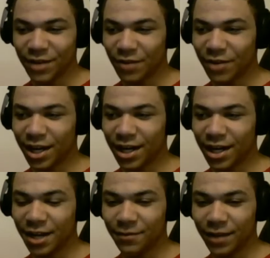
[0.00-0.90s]
never gotten a
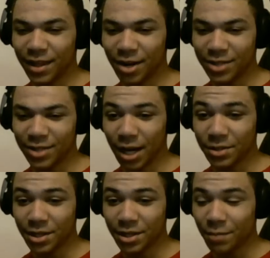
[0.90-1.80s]
knife, and then I was like, I'm
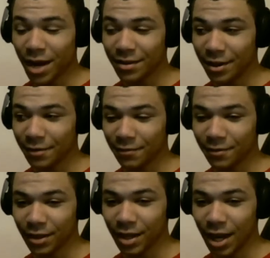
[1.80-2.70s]
just gonna buy the knife.
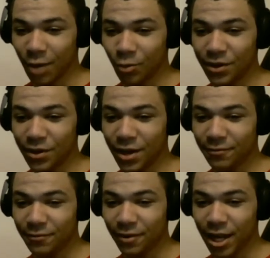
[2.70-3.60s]
Like I want the
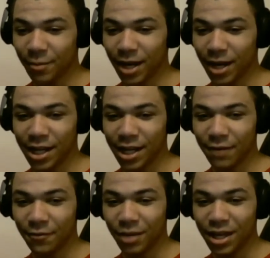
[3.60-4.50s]
knife, and I'm not gonna get it
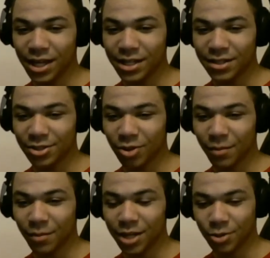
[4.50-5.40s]
from a case, so I
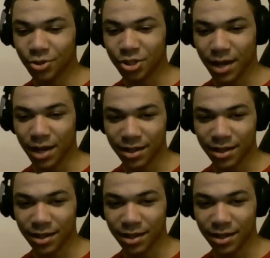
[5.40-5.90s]
might as well just buy